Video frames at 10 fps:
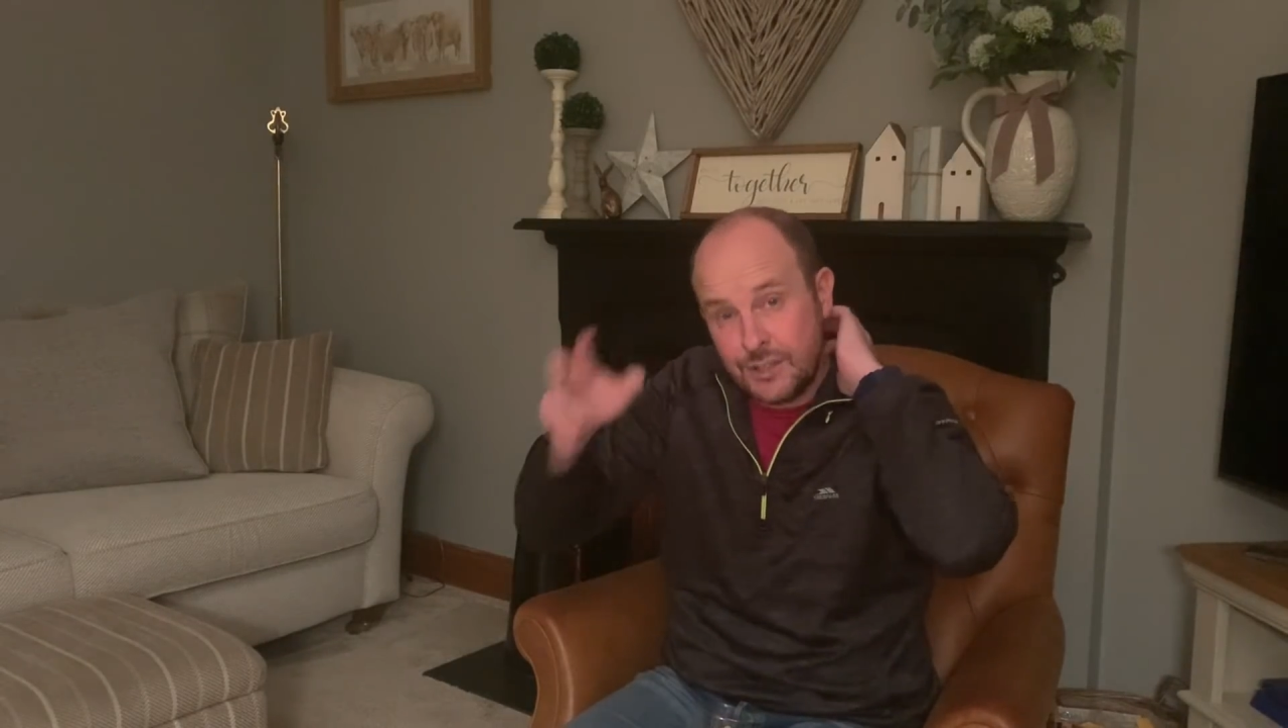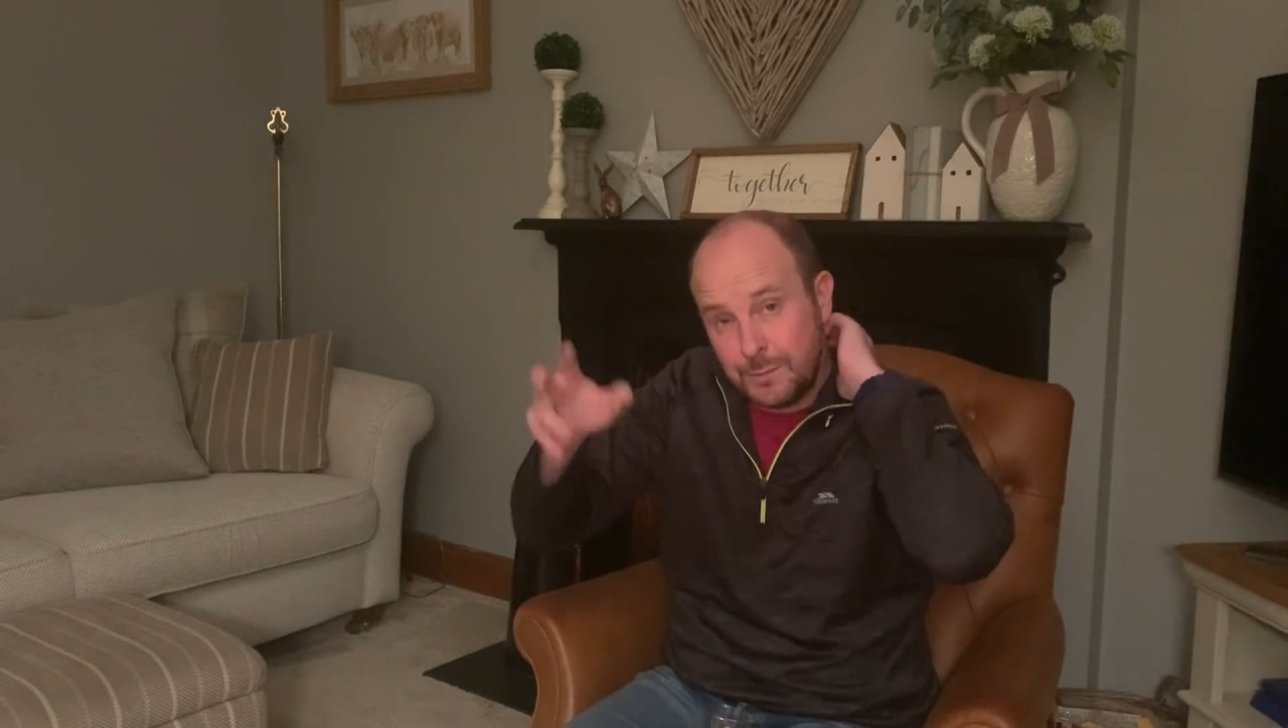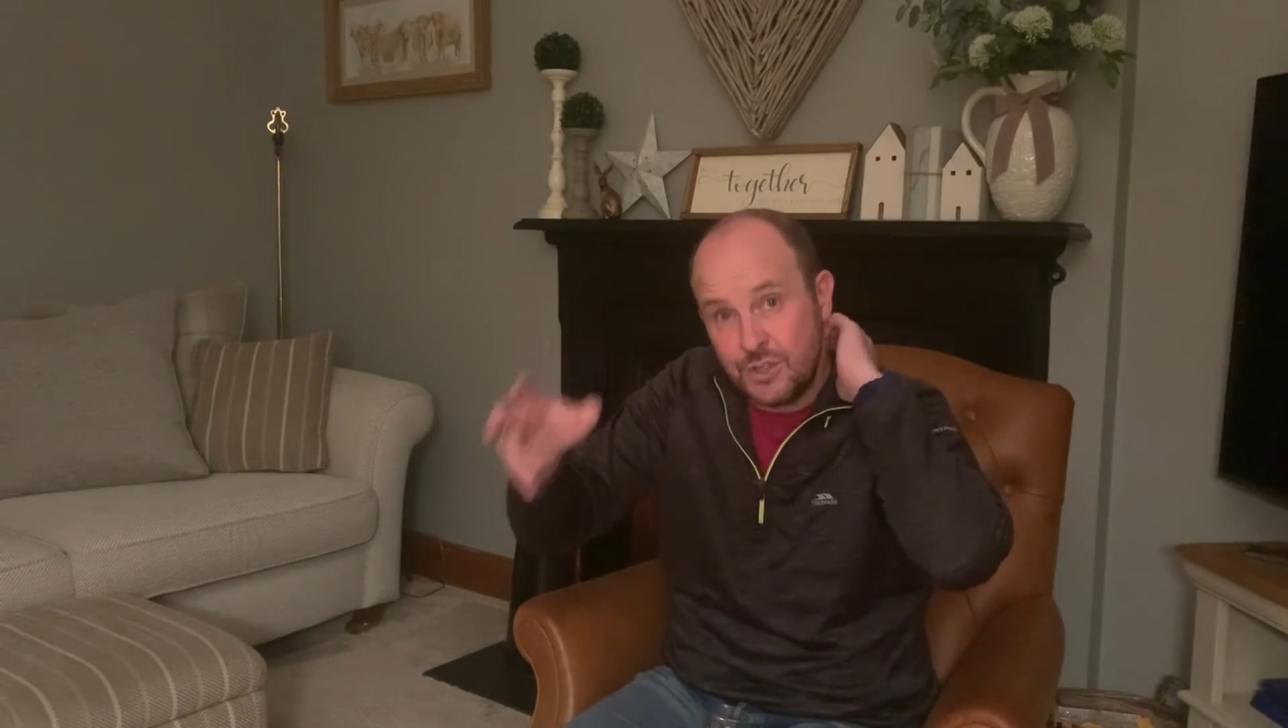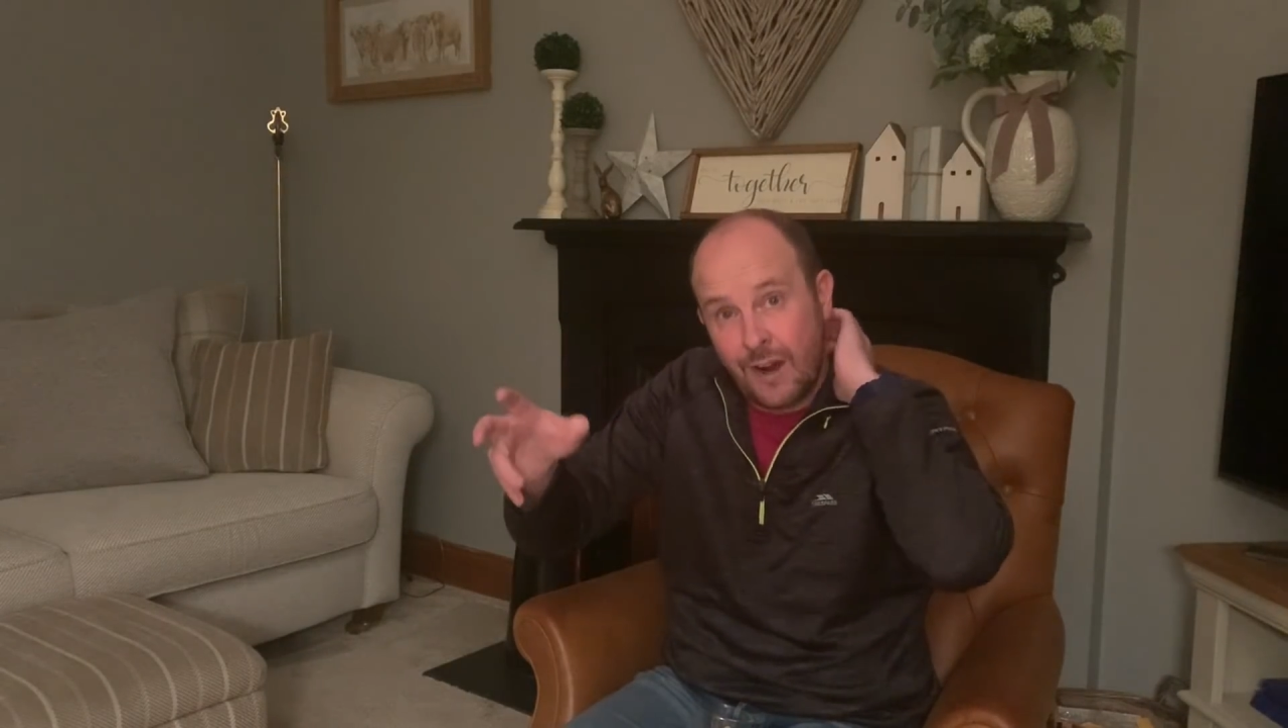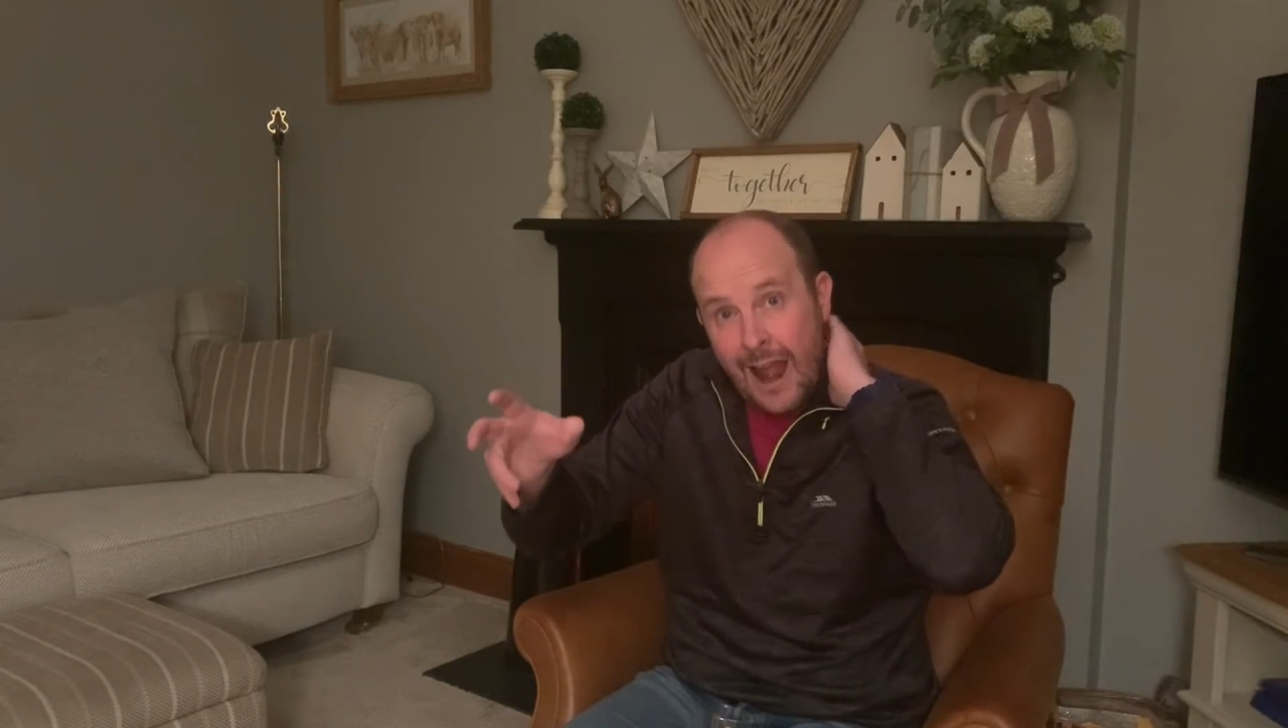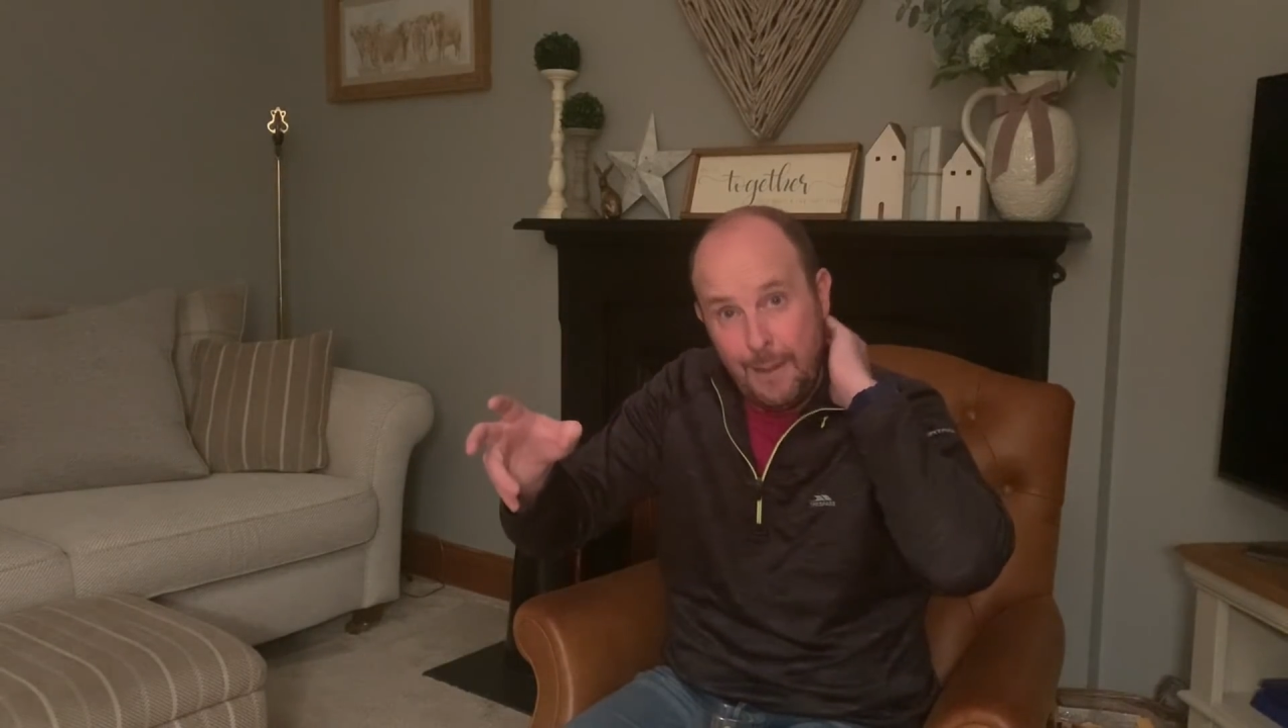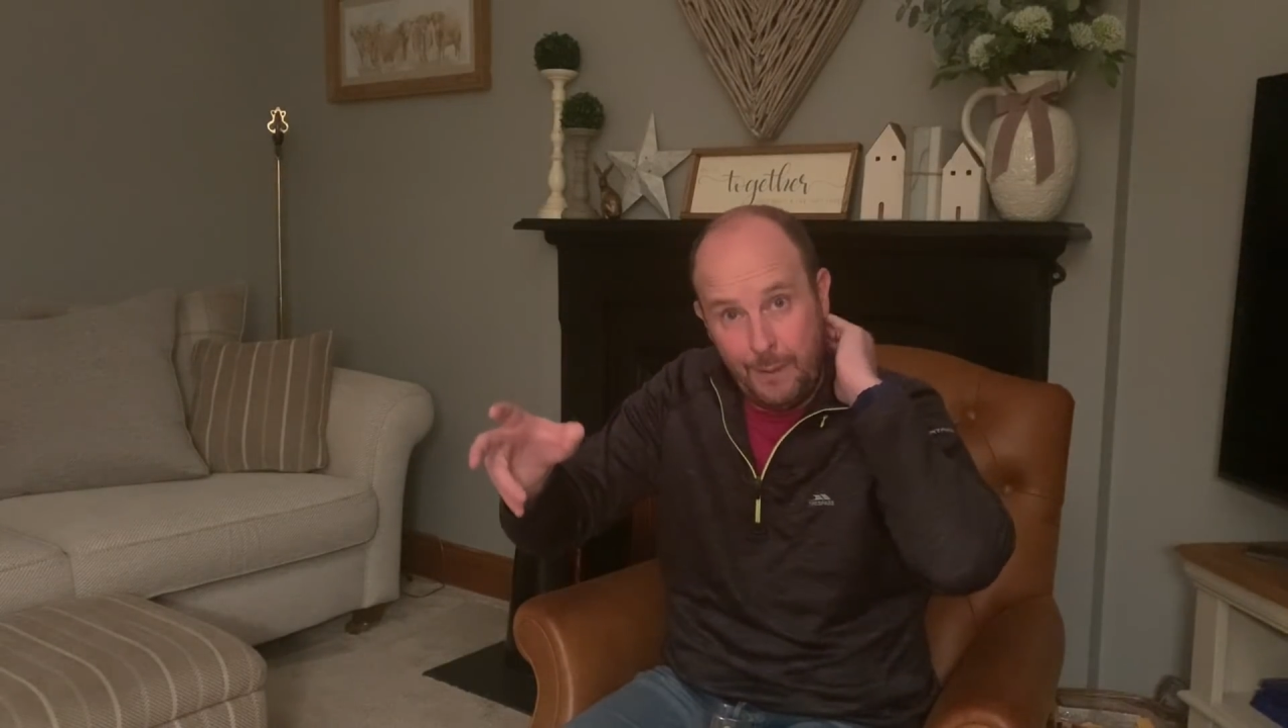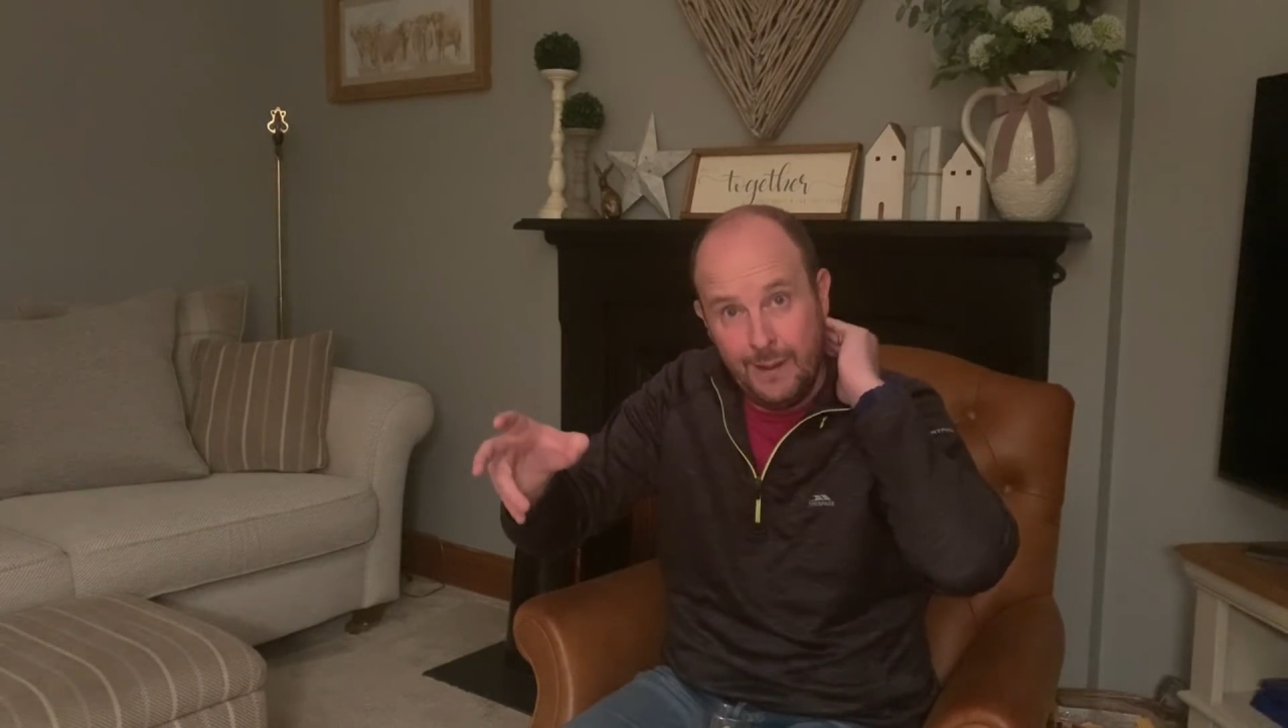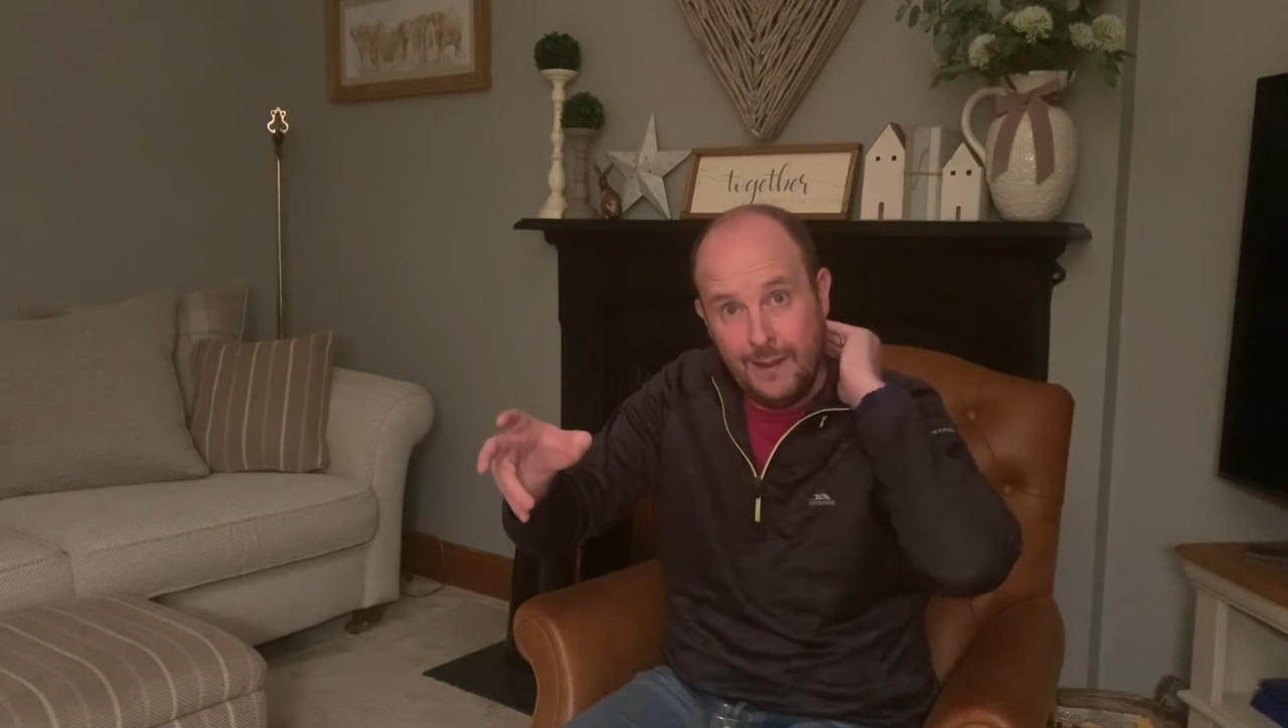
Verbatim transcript: subscribe